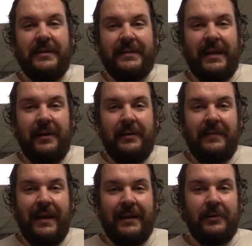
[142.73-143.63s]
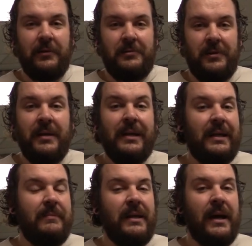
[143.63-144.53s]
and scared in that enclosure,
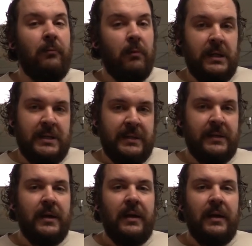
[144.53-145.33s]
he may not want to eat.